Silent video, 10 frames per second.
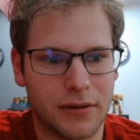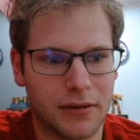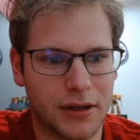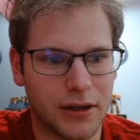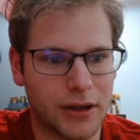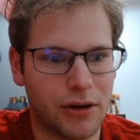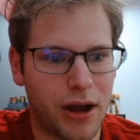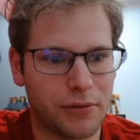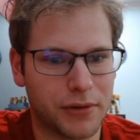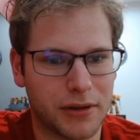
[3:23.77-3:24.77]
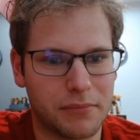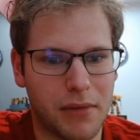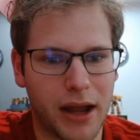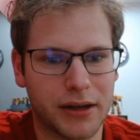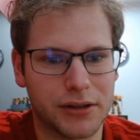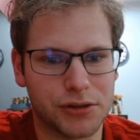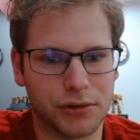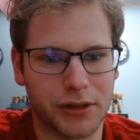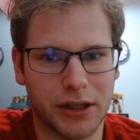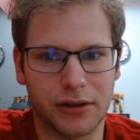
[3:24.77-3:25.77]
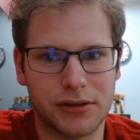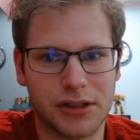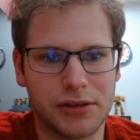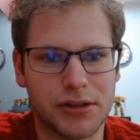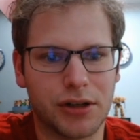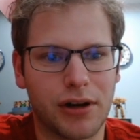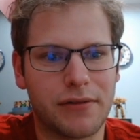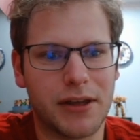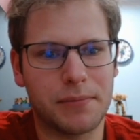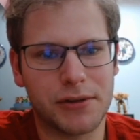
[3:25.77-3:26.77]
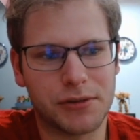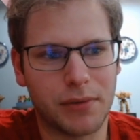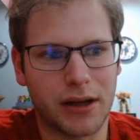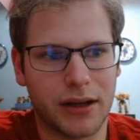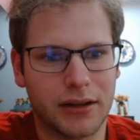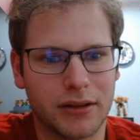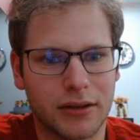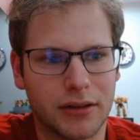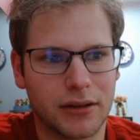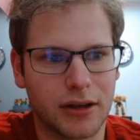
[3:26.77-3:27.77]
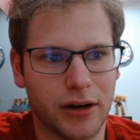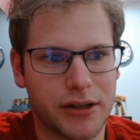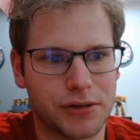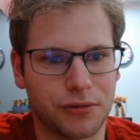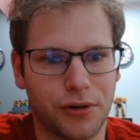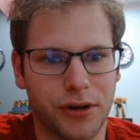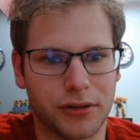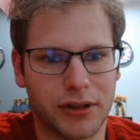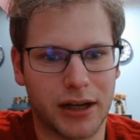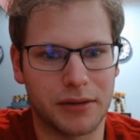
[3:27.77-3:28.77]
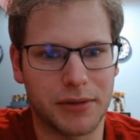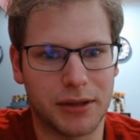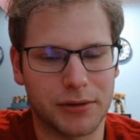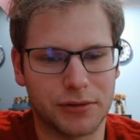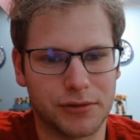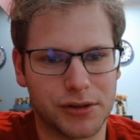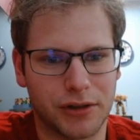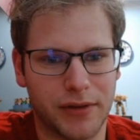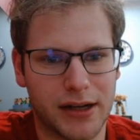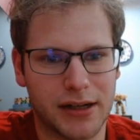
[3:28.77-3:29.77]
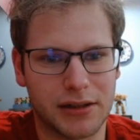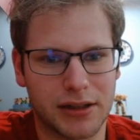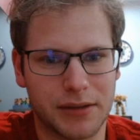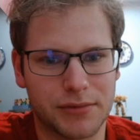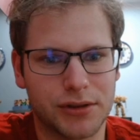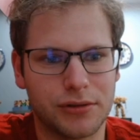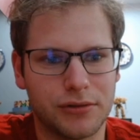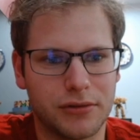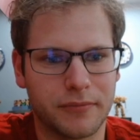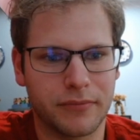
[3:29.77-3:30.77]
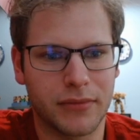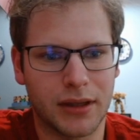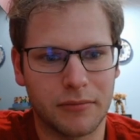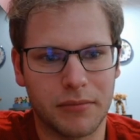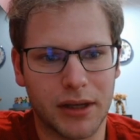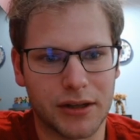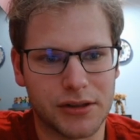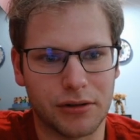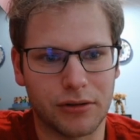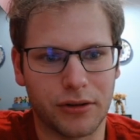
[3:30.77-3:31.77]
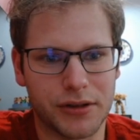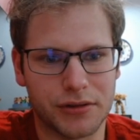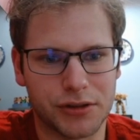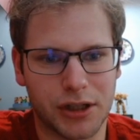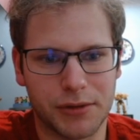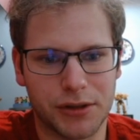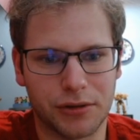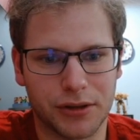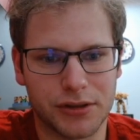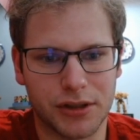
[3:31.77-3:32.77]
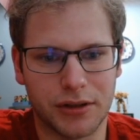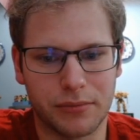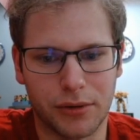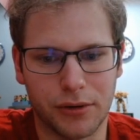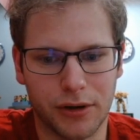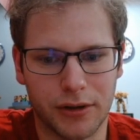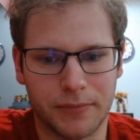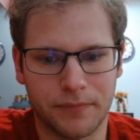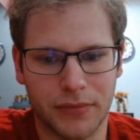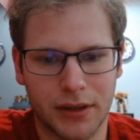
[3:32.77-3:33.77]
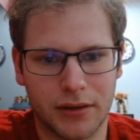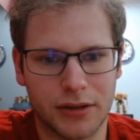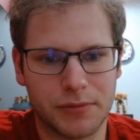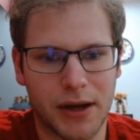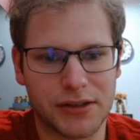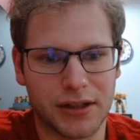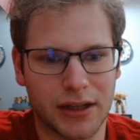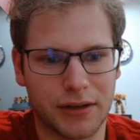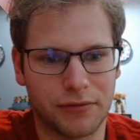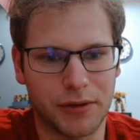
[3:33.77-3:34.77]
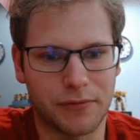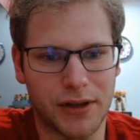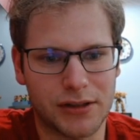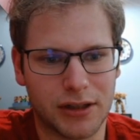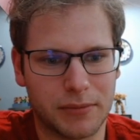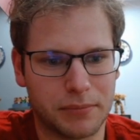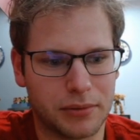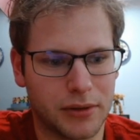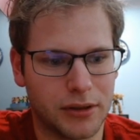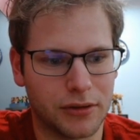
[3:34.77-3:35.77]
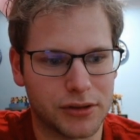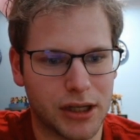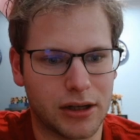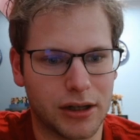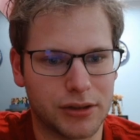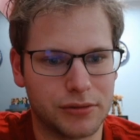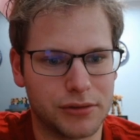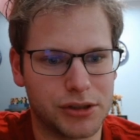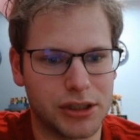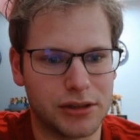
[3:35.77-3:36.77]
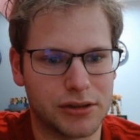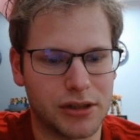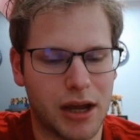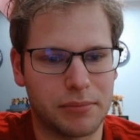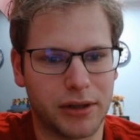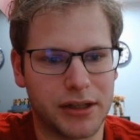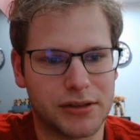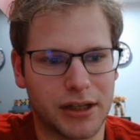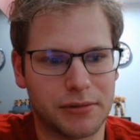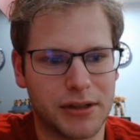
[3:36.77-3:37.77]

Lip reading: Gonna go out with a Mind Control here. It steals a Gravekeeper Spy. Alright, so Royal not going to be able to resolve that anytime soon, because there are all these Ojama tokens on the board. Spy's going to get flip face up. Looks like Hawk2G does not play a second one.